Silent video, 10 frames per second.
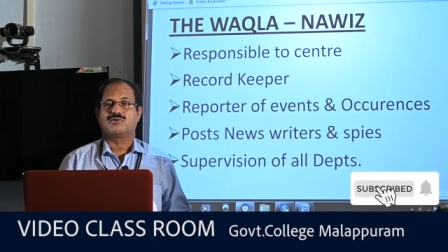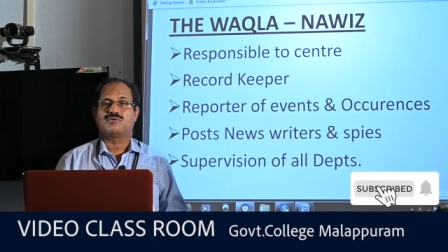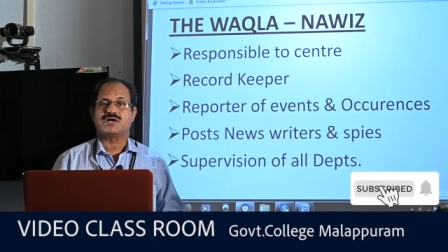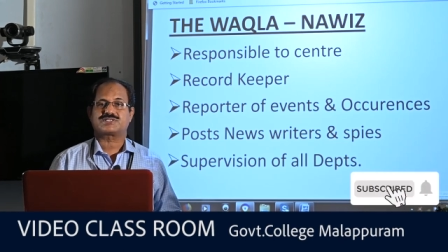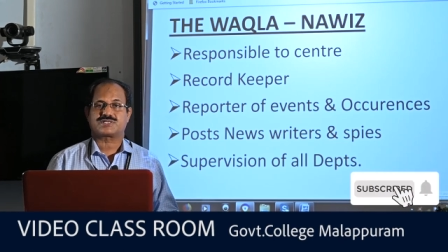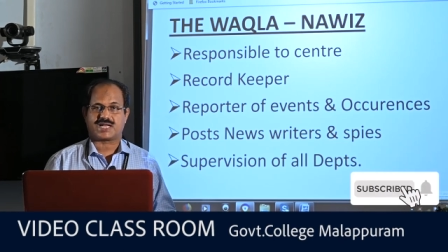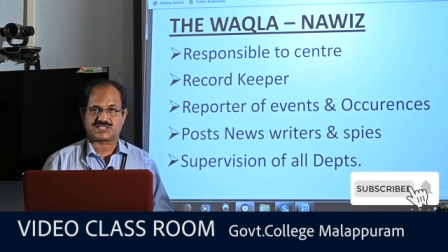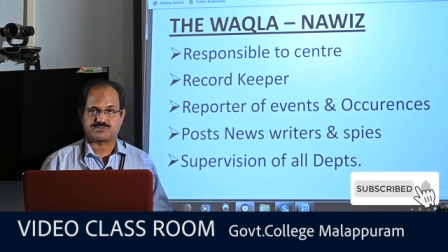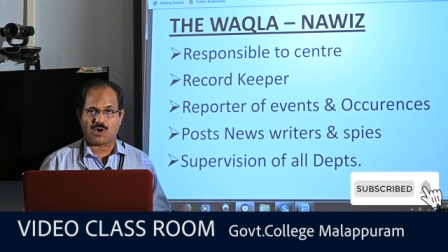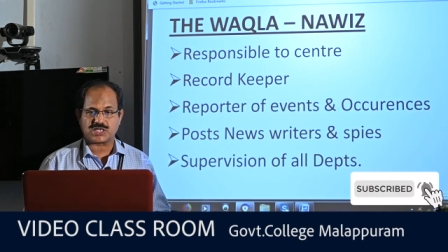was
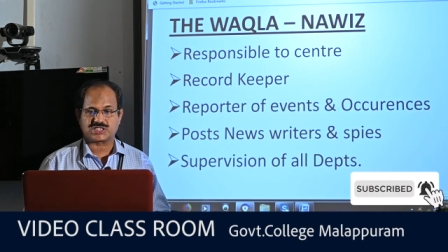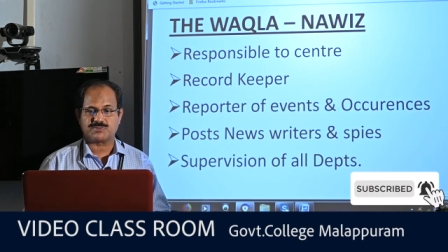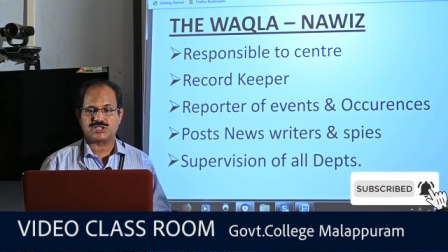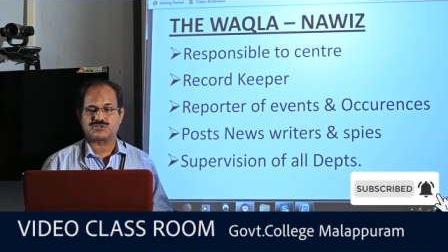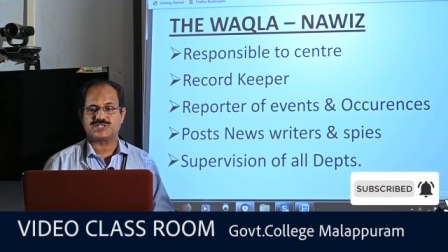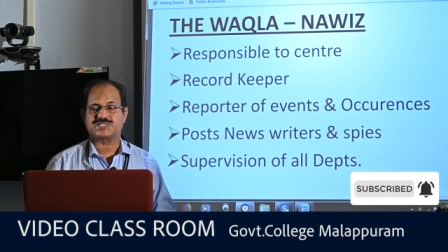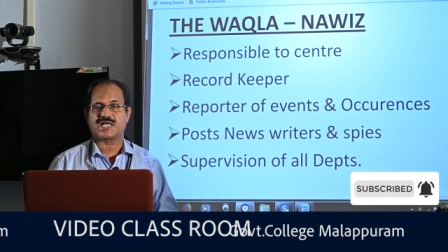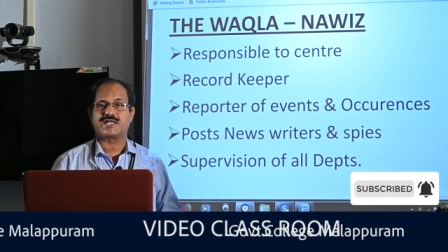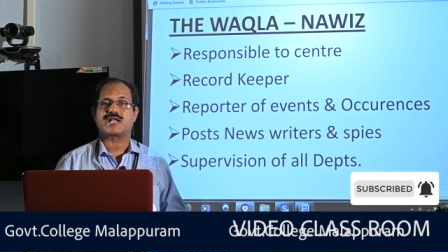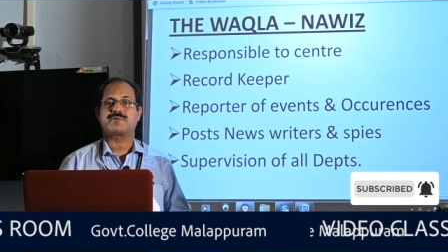responsible to the
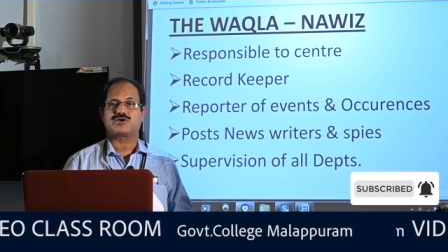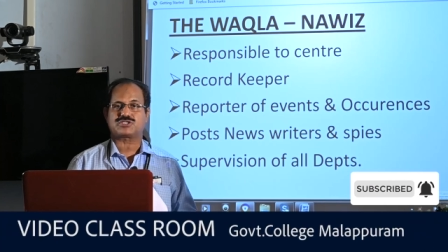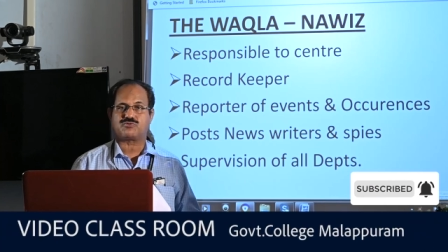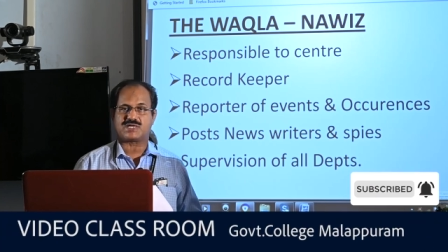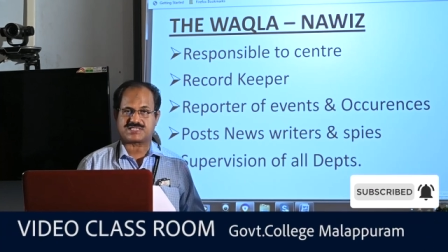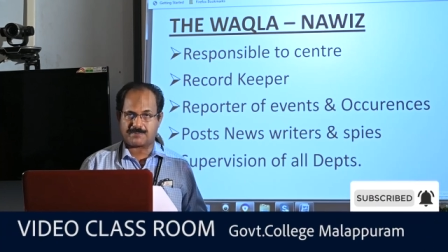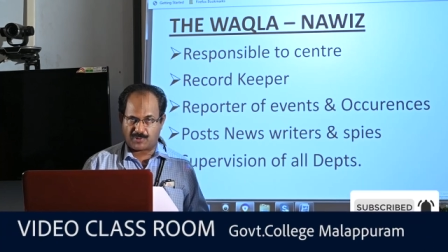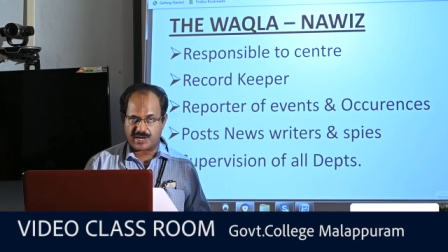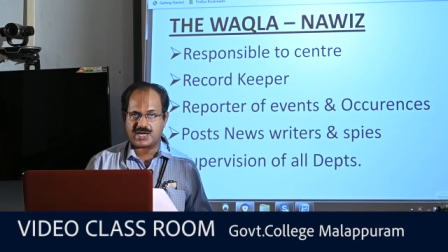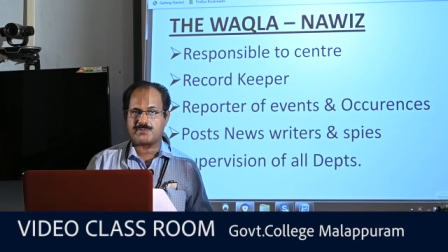center because was
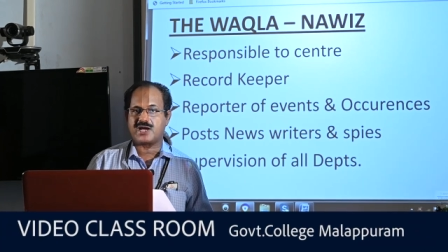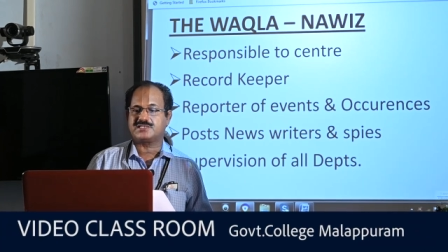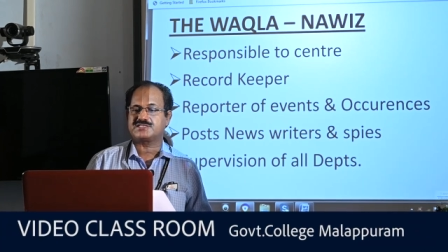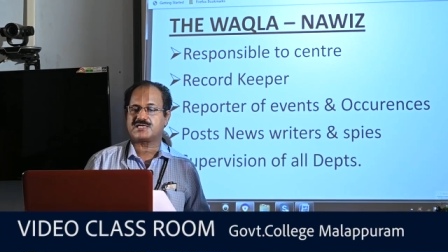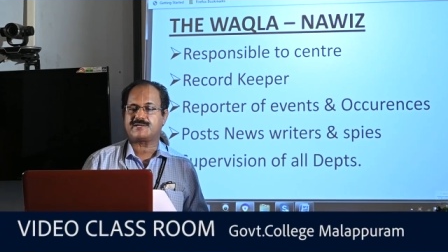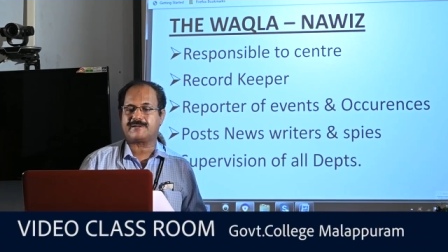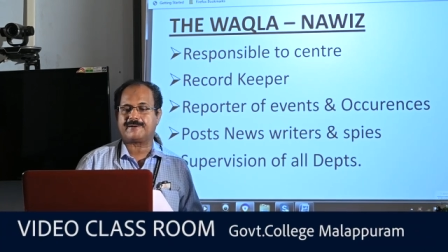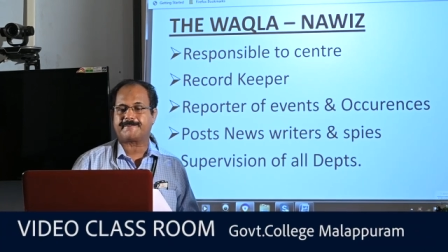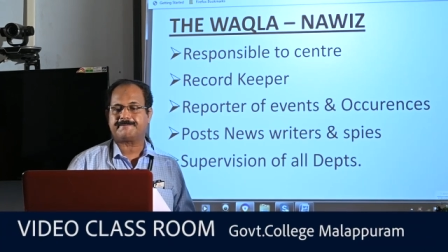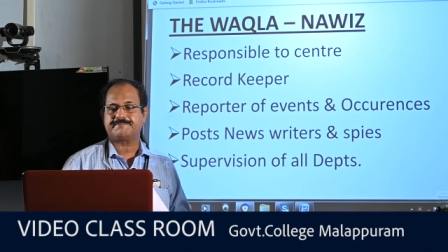appointed by the center,
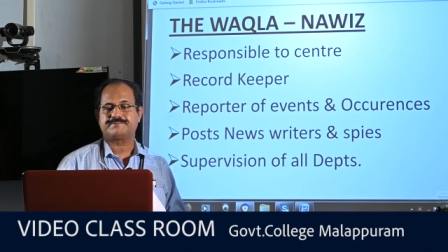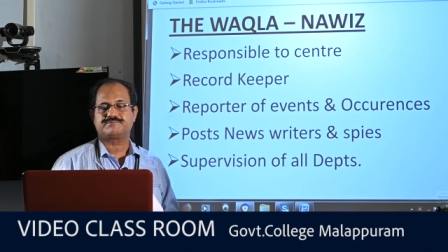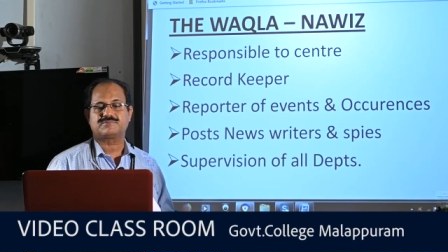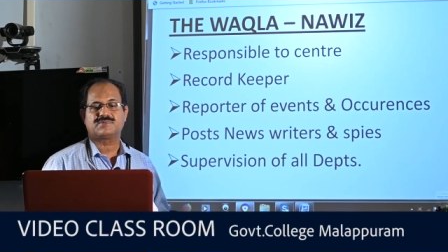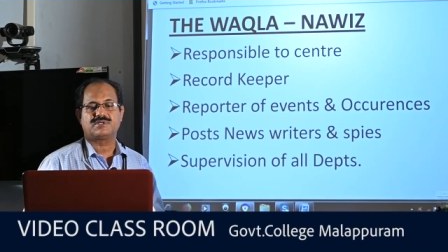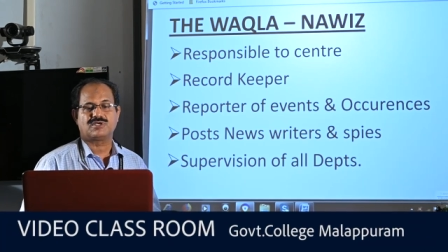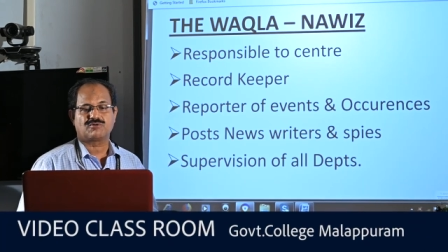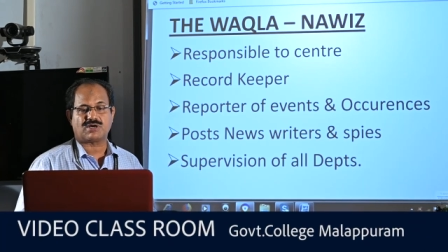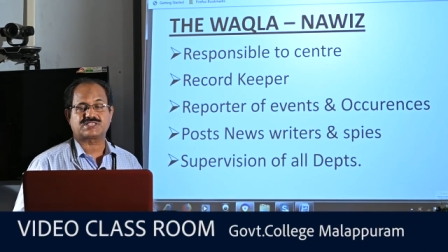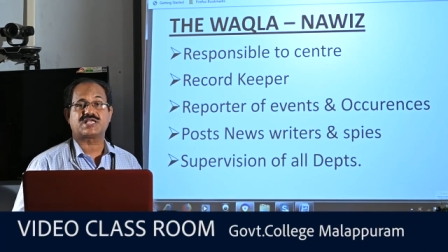
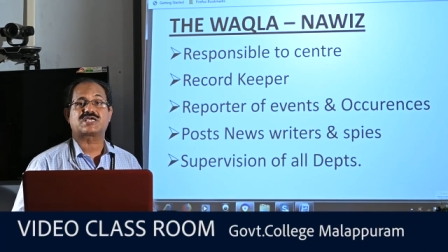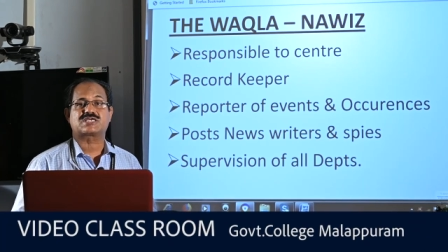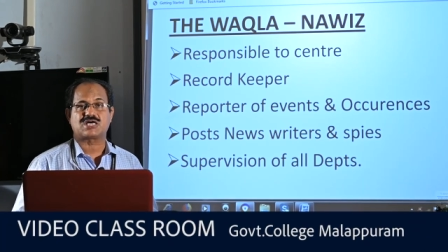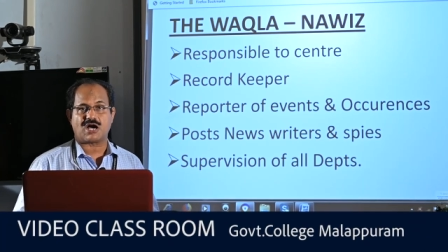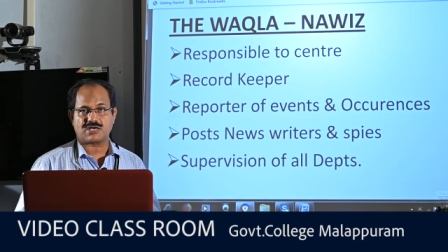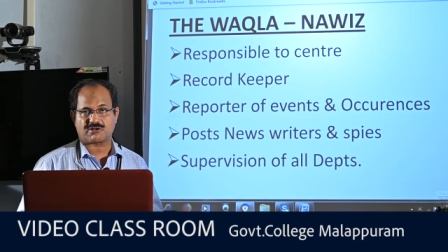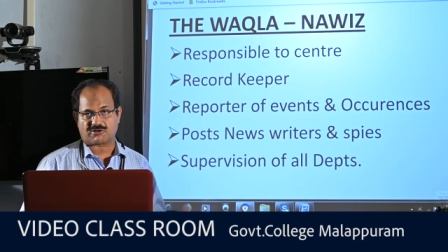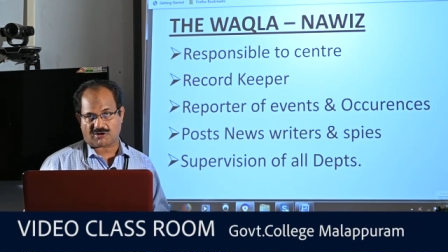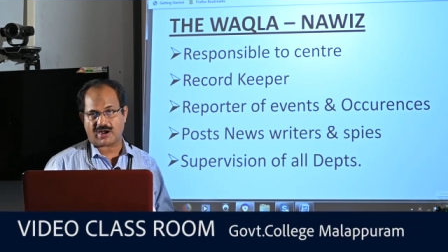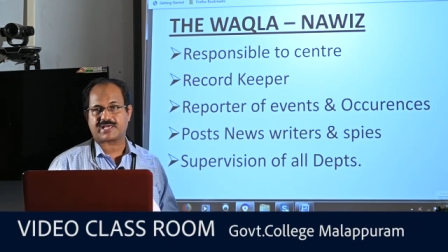was the card
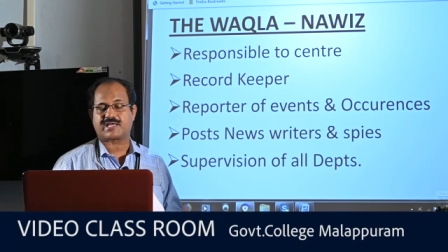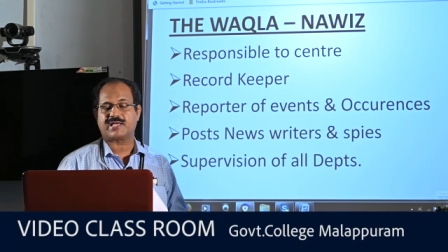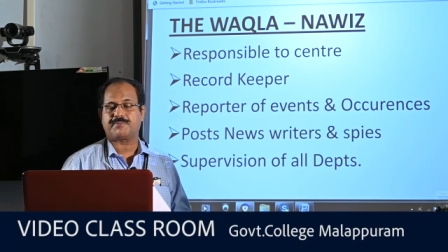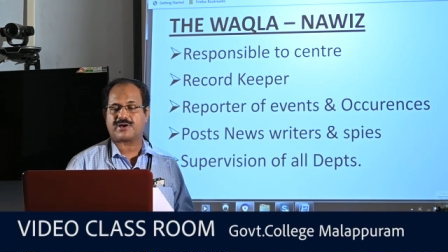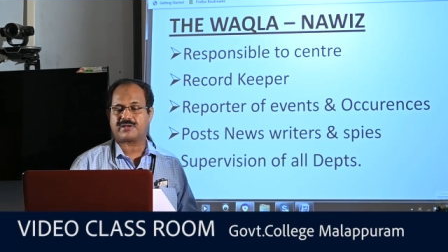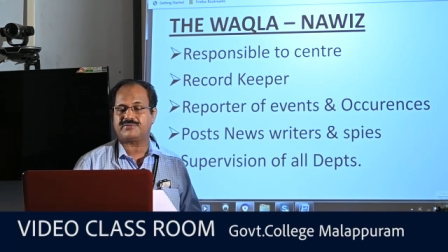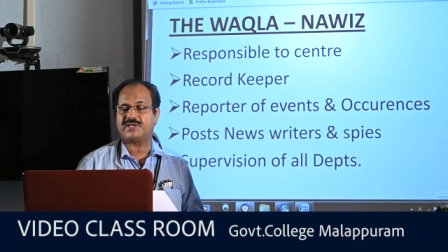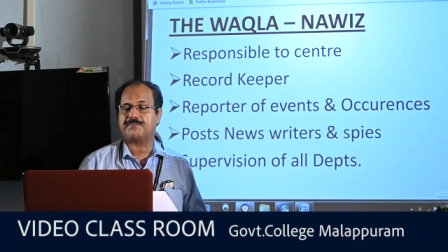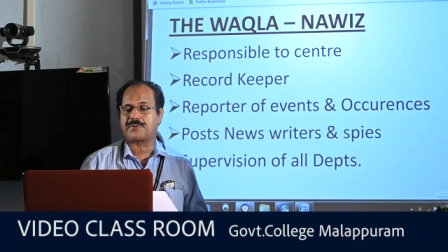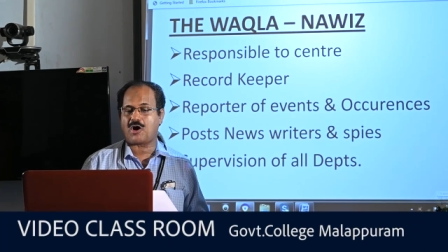record keeper in
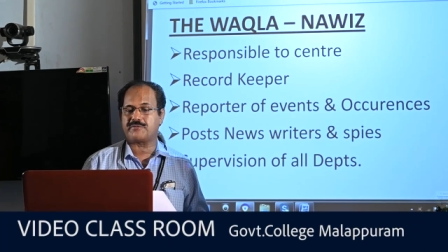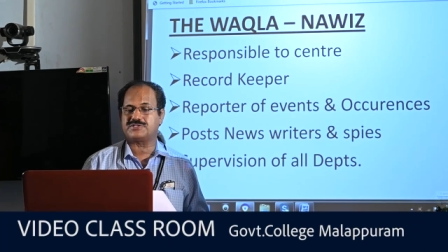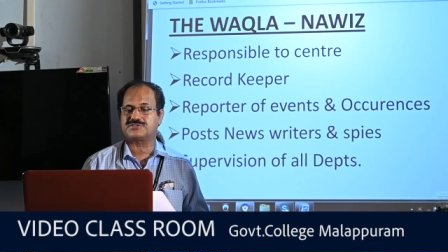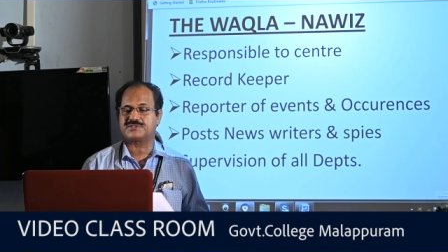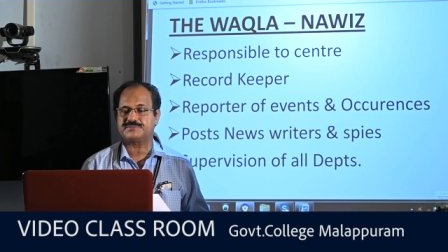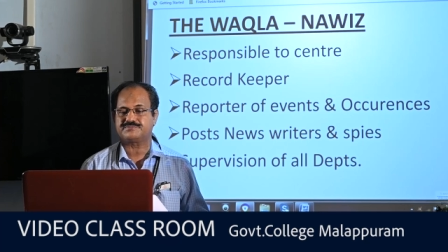the province,